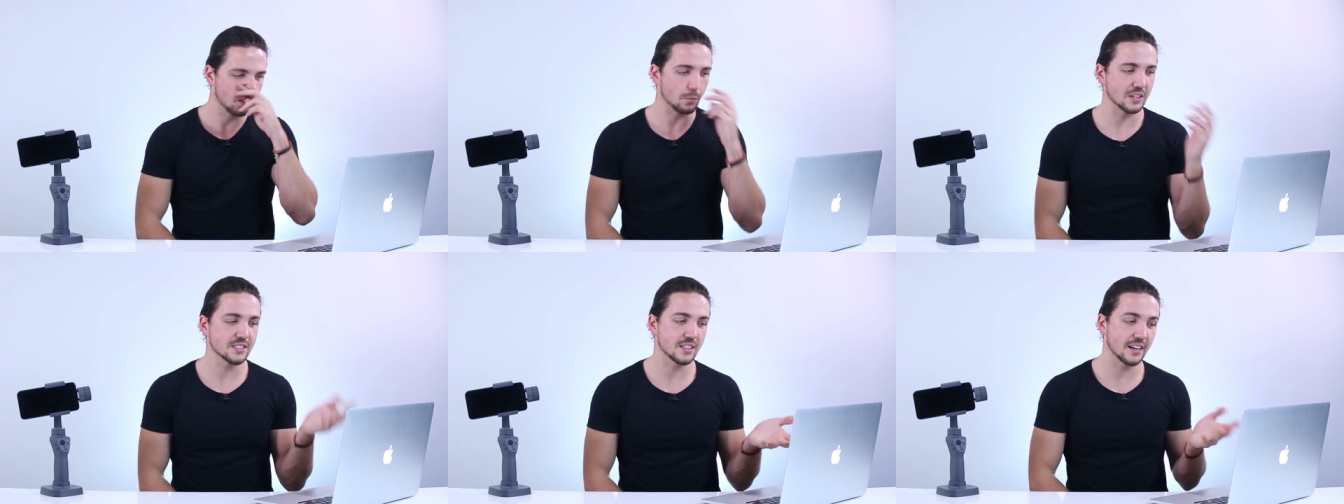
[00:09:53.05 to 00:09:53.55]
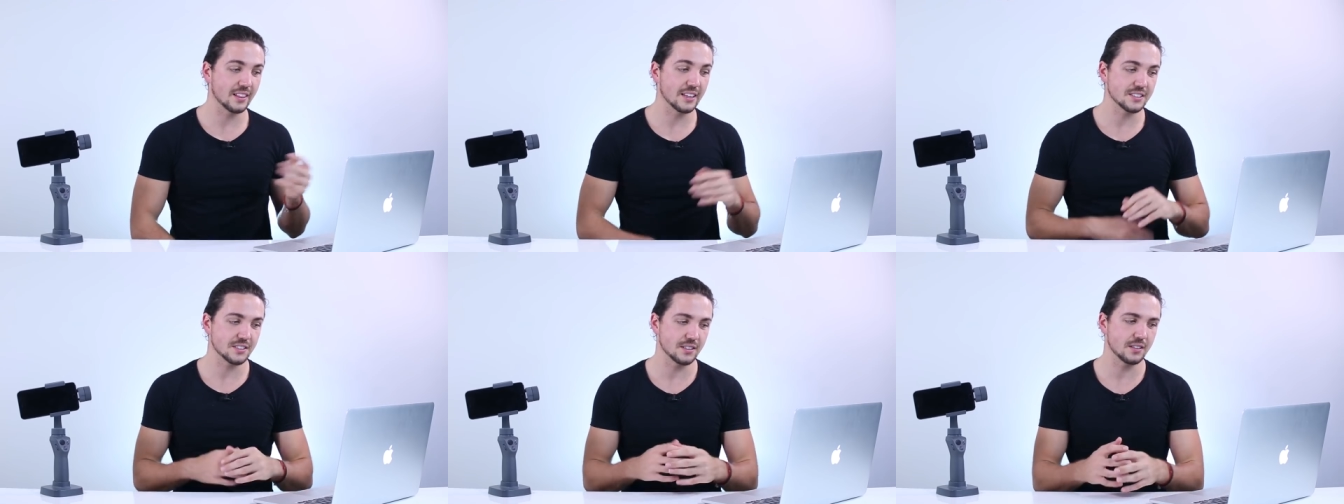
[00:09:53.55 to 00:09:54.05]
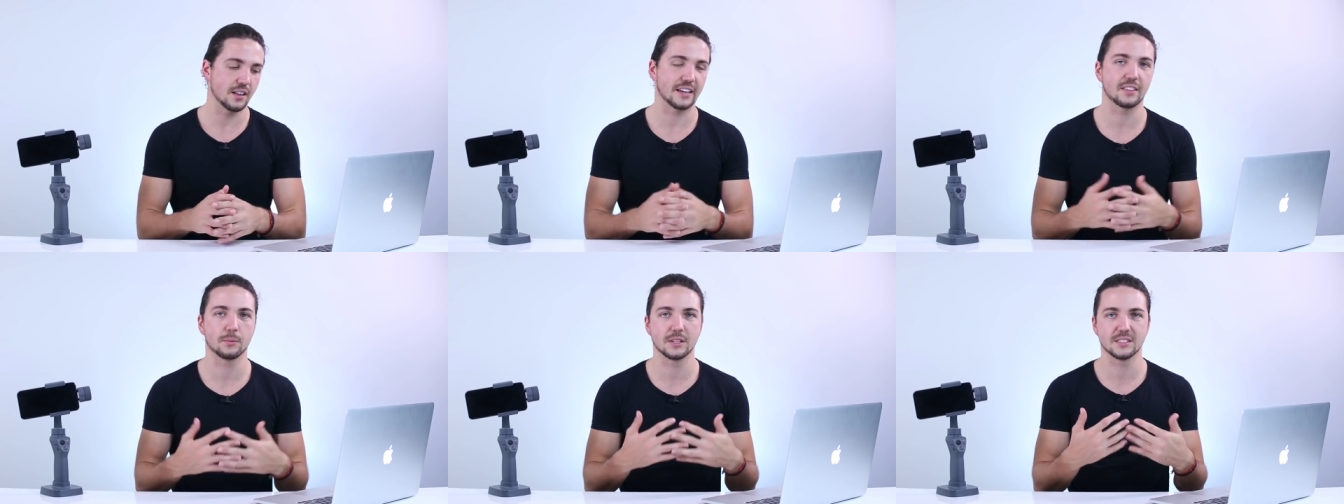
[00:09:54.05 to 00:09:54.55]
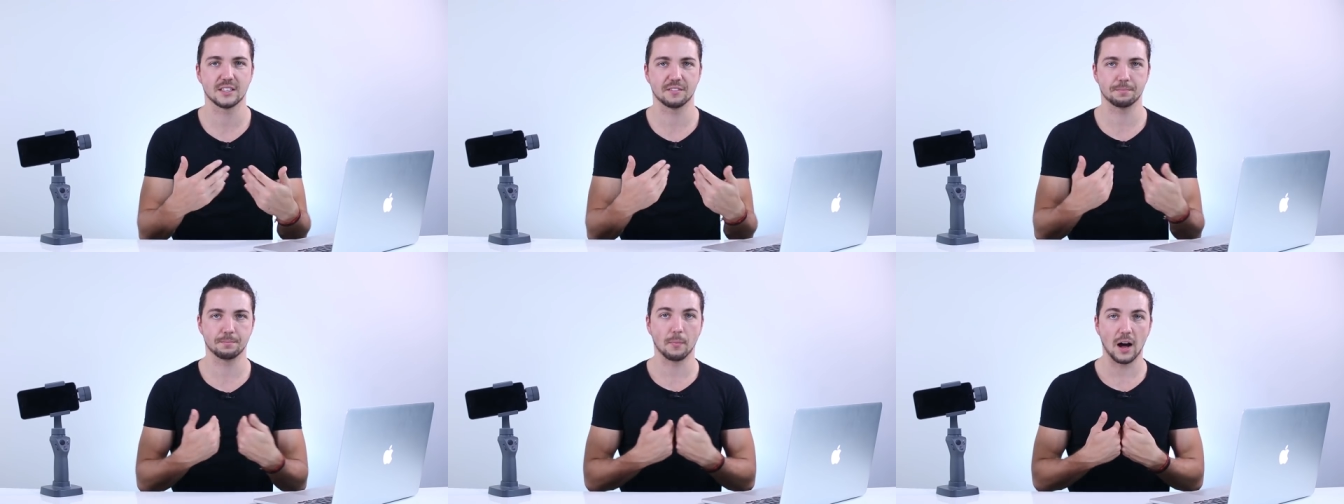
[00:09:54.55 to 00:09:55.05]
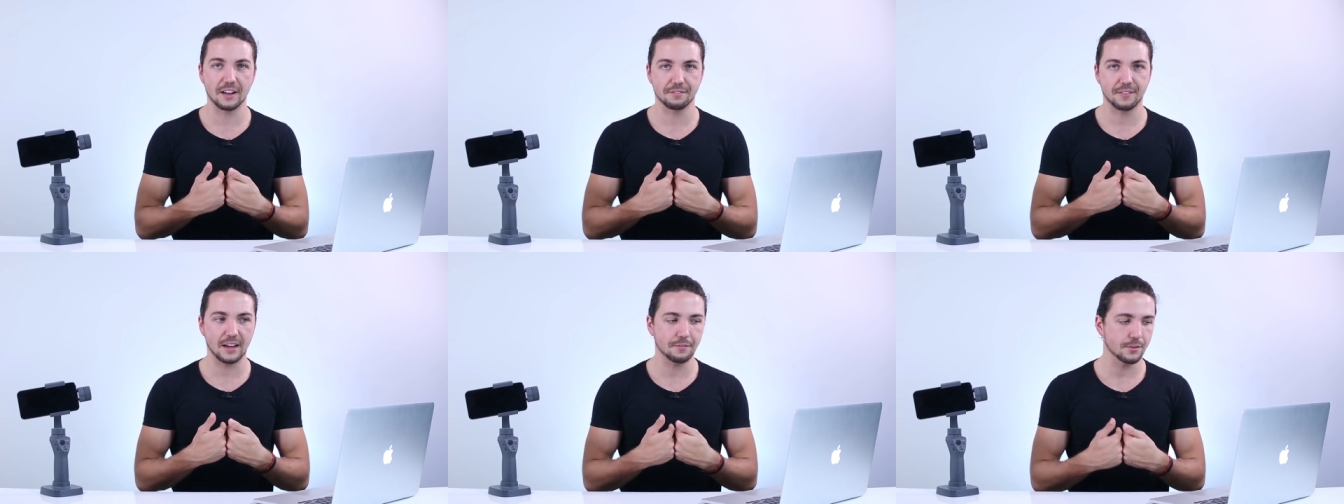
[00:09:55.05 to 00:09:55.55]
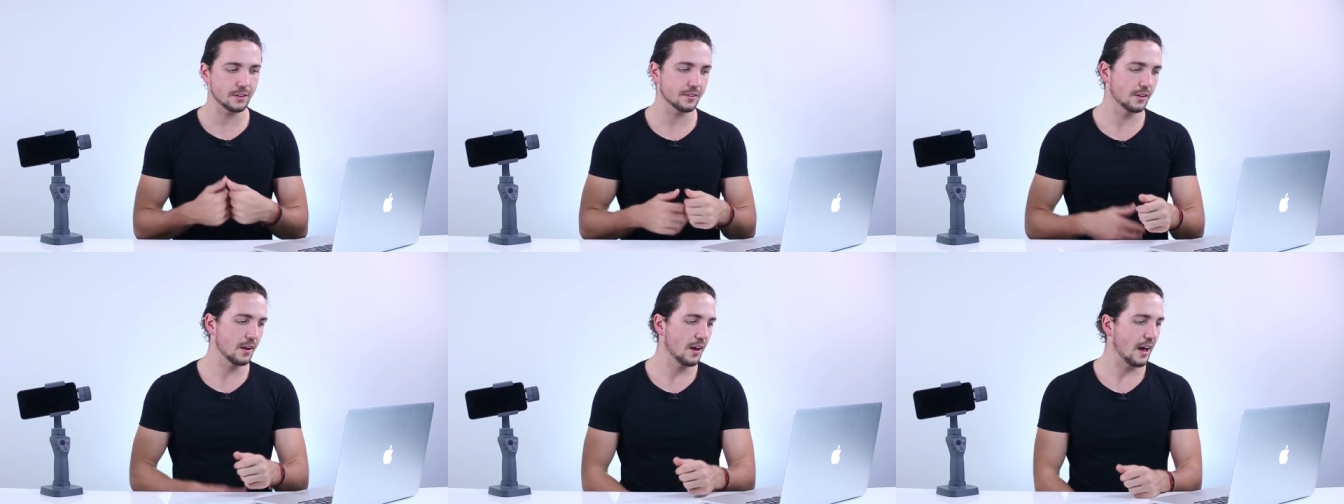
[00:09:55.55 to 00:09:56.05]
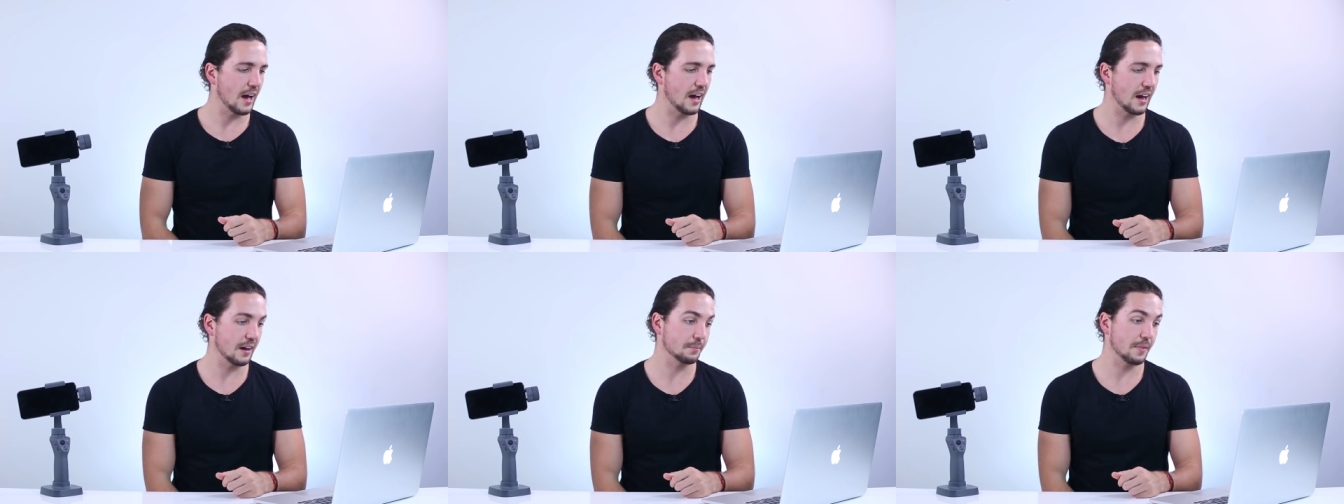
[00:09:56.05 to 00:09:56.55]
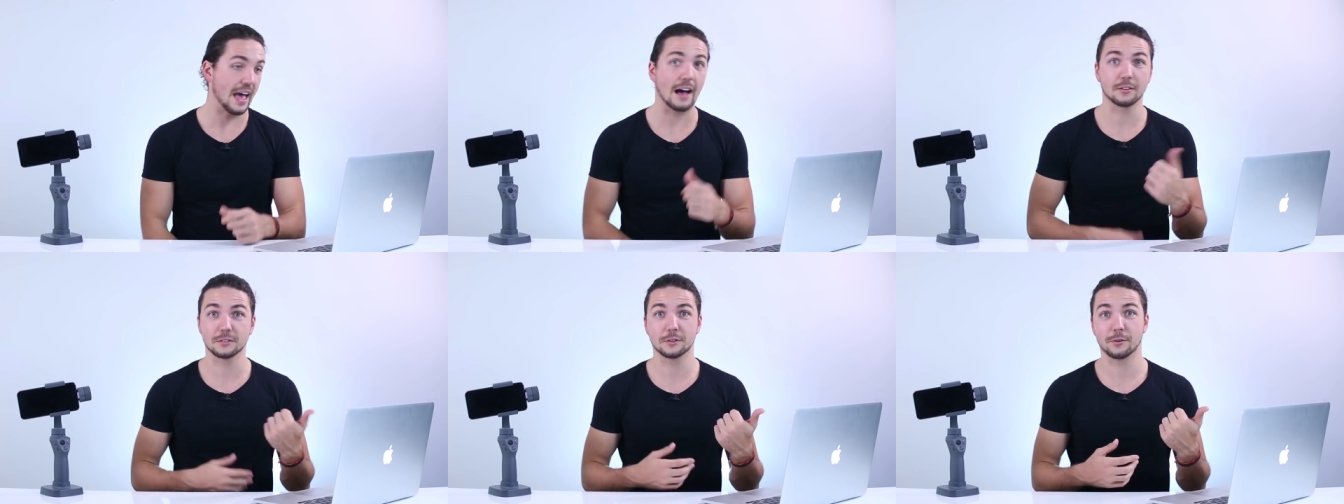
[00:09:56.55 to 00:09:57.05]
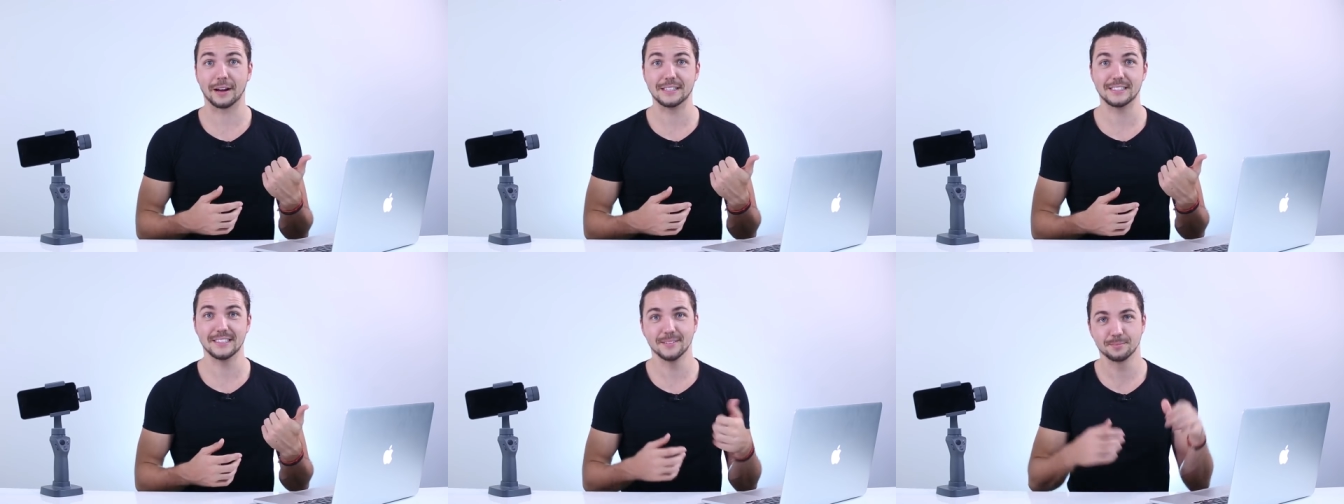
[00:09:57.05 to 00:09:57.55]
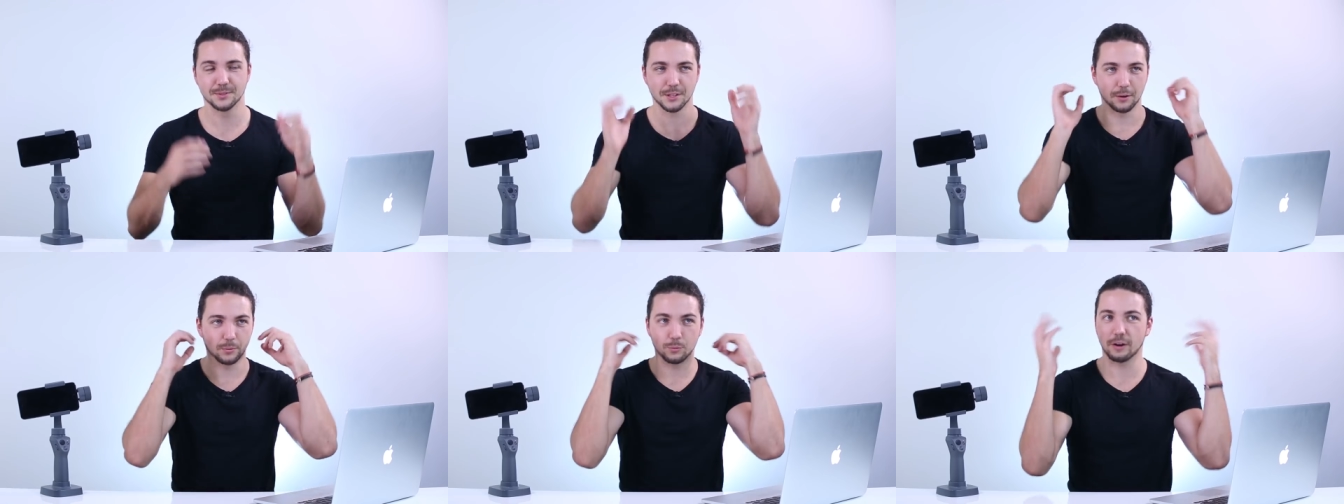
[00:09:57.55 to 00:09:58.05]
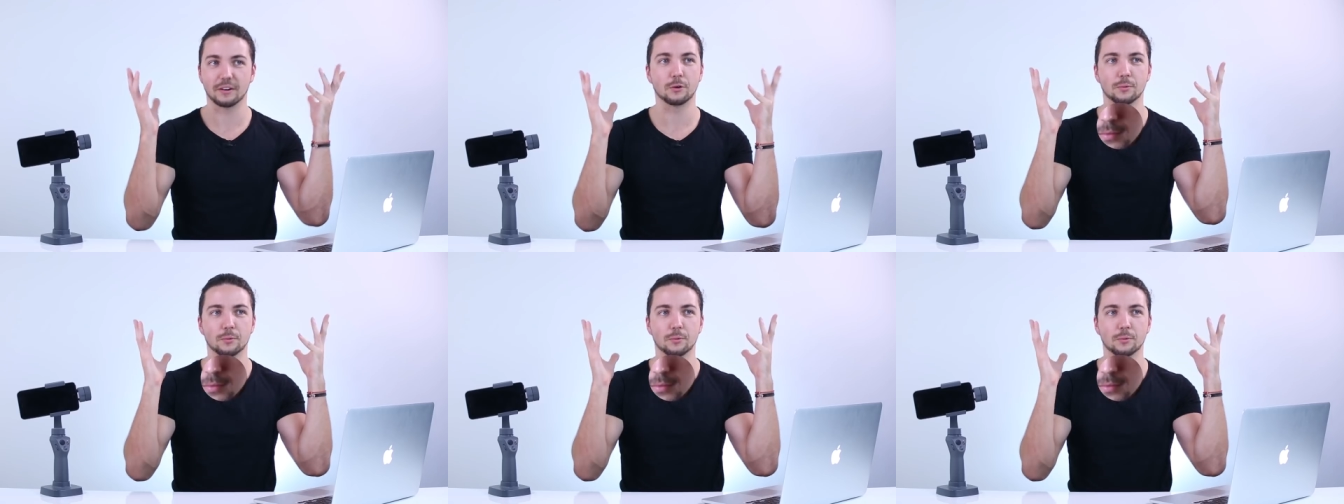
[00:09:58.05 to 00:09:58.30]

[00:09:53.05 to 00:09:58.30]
The ones that I listed, like the ones that are my favorite, are out and crazy. So wearing